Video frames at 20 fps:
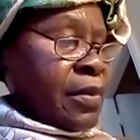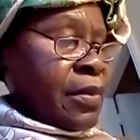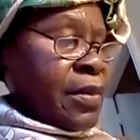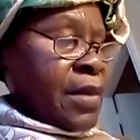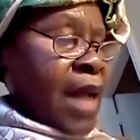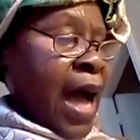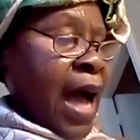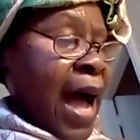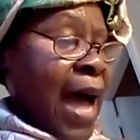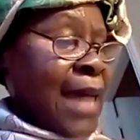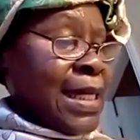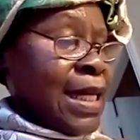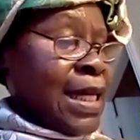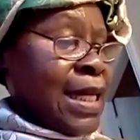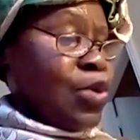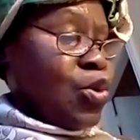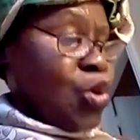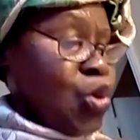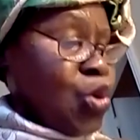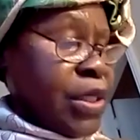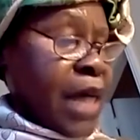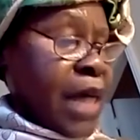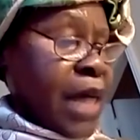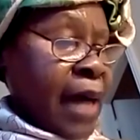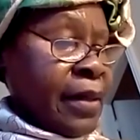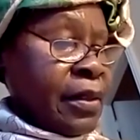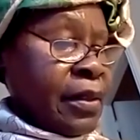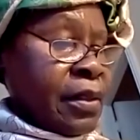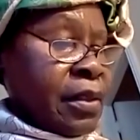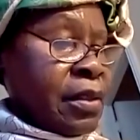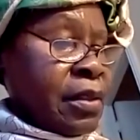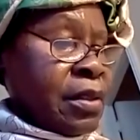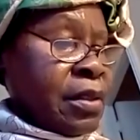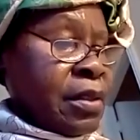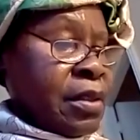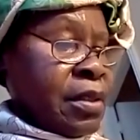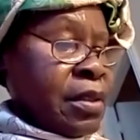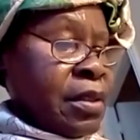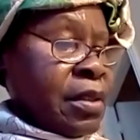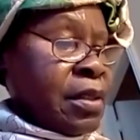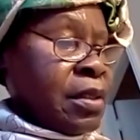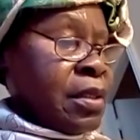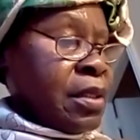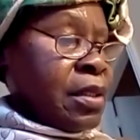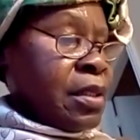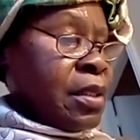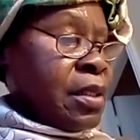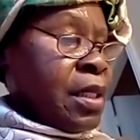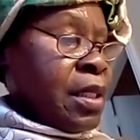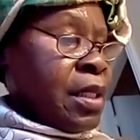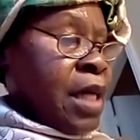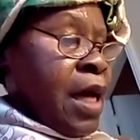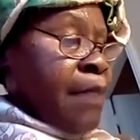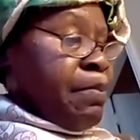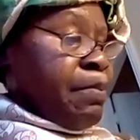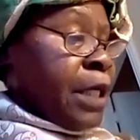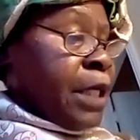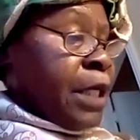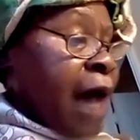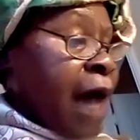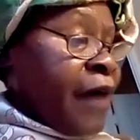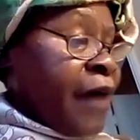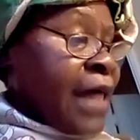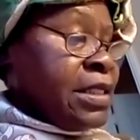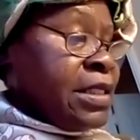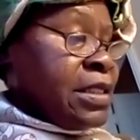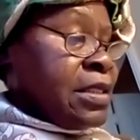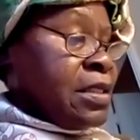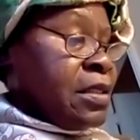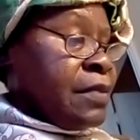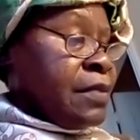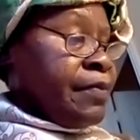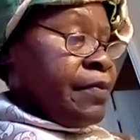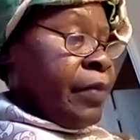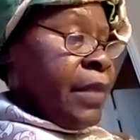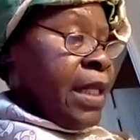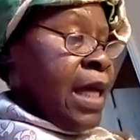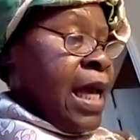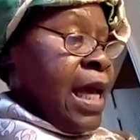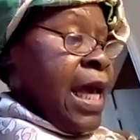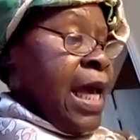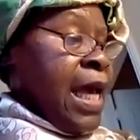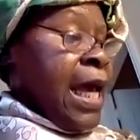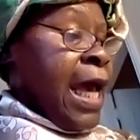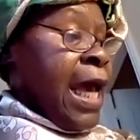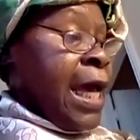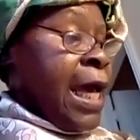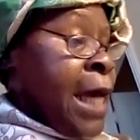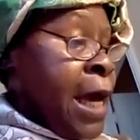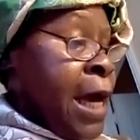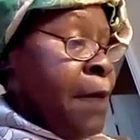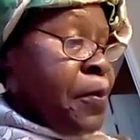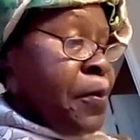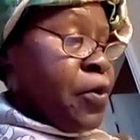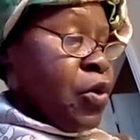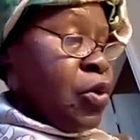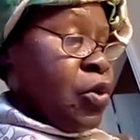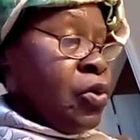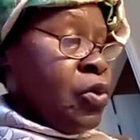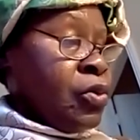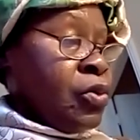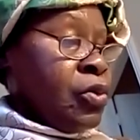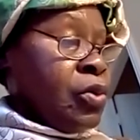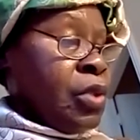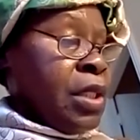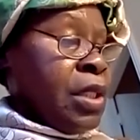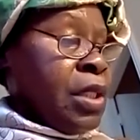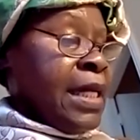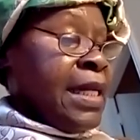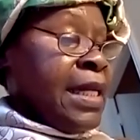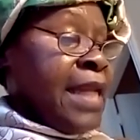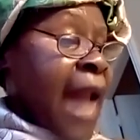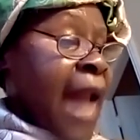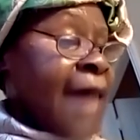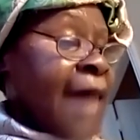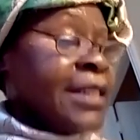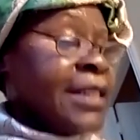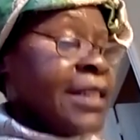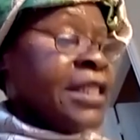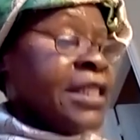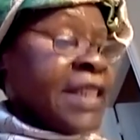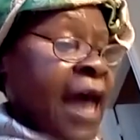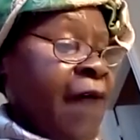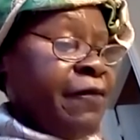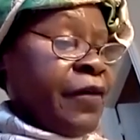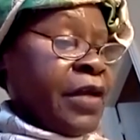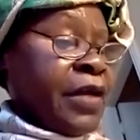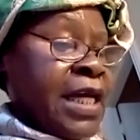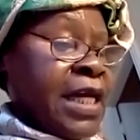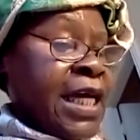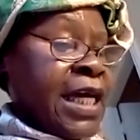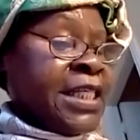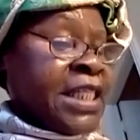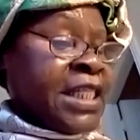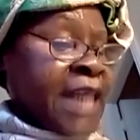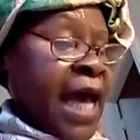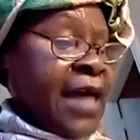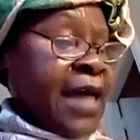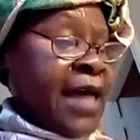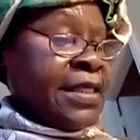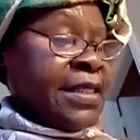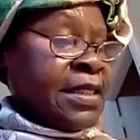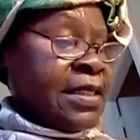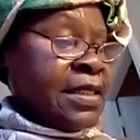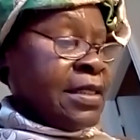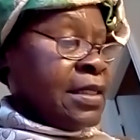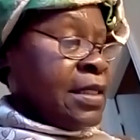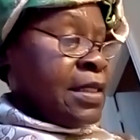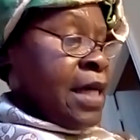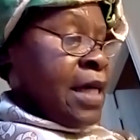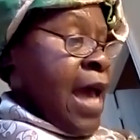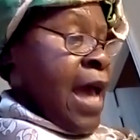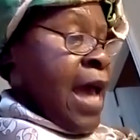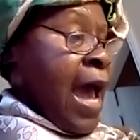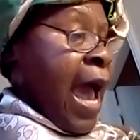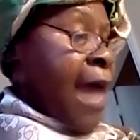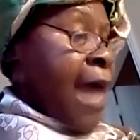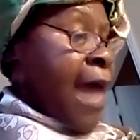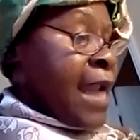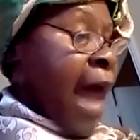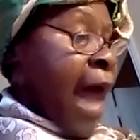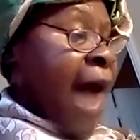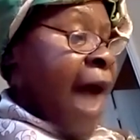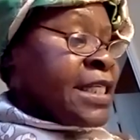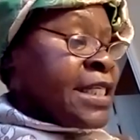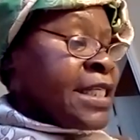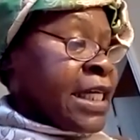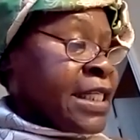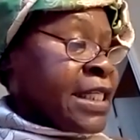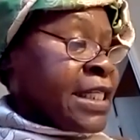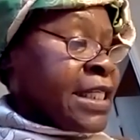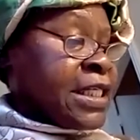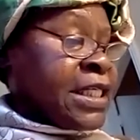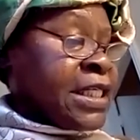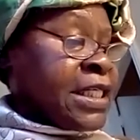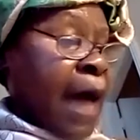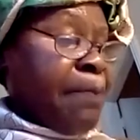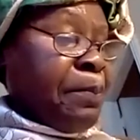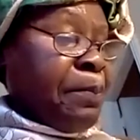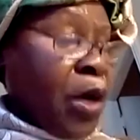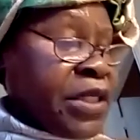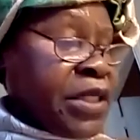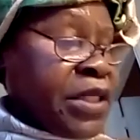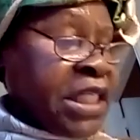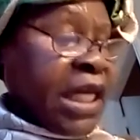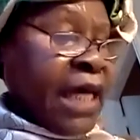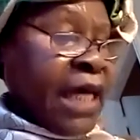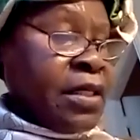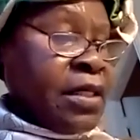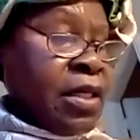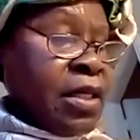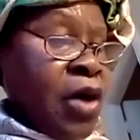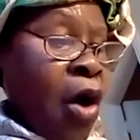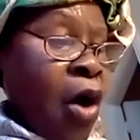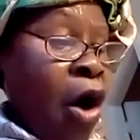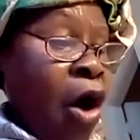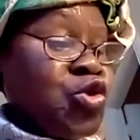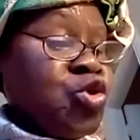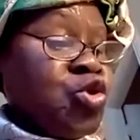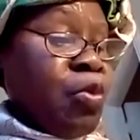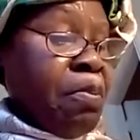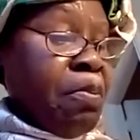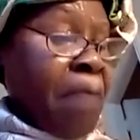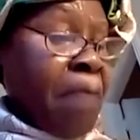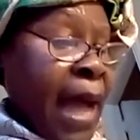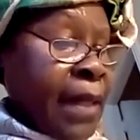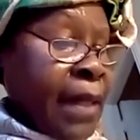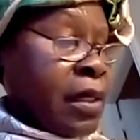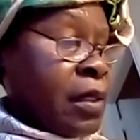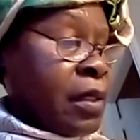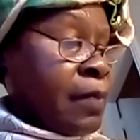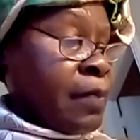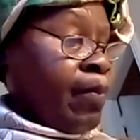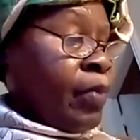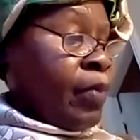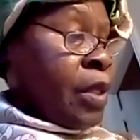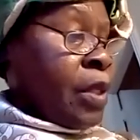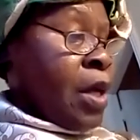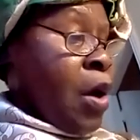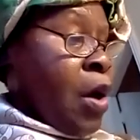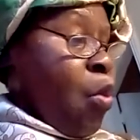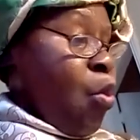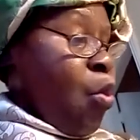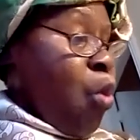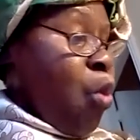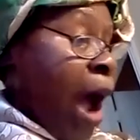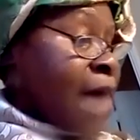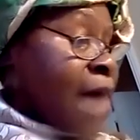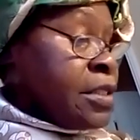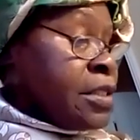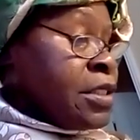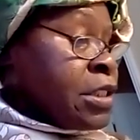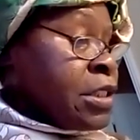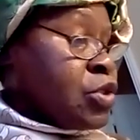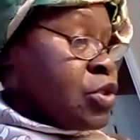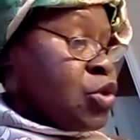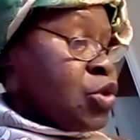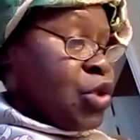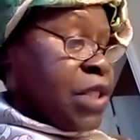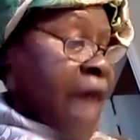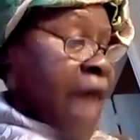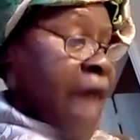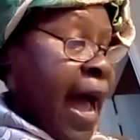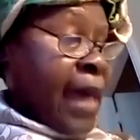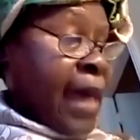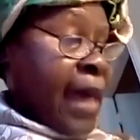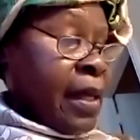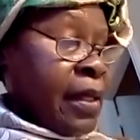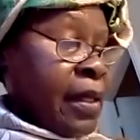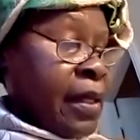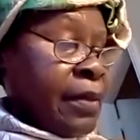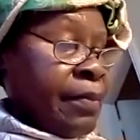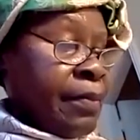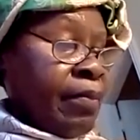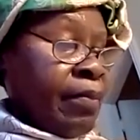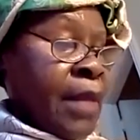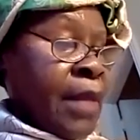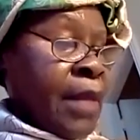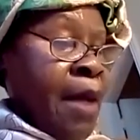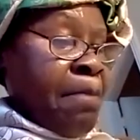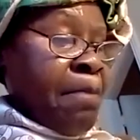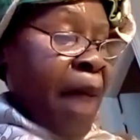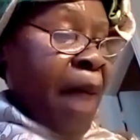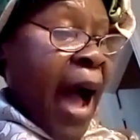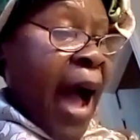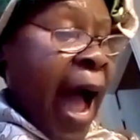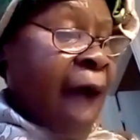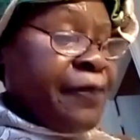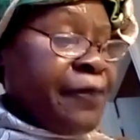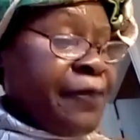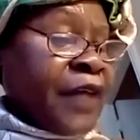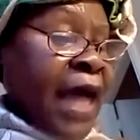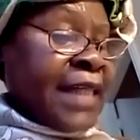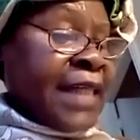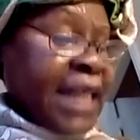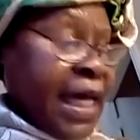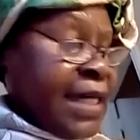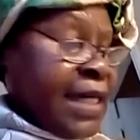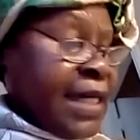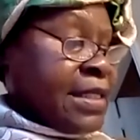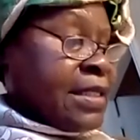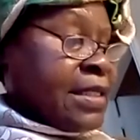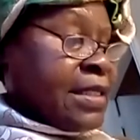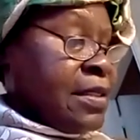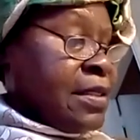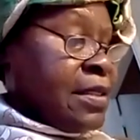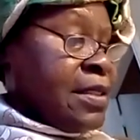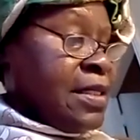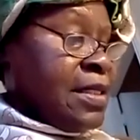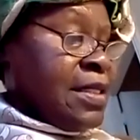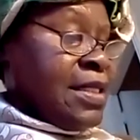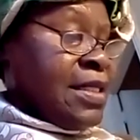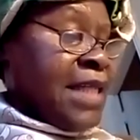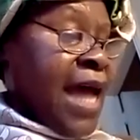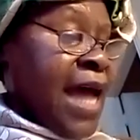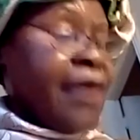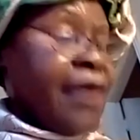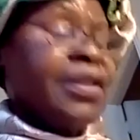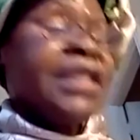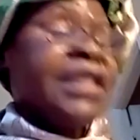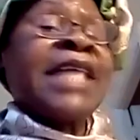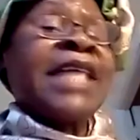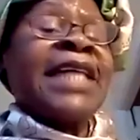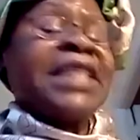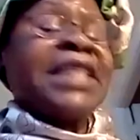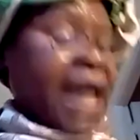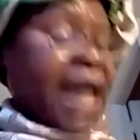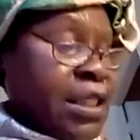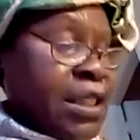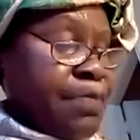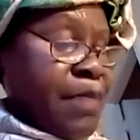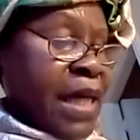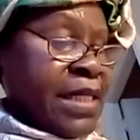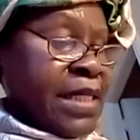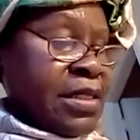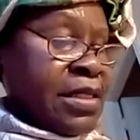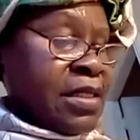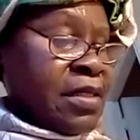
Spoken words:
Hallelujah. Beloved, in Hebrew 9:7, it says, and as it is appointed unto man once to die, but after this, there is a judgment.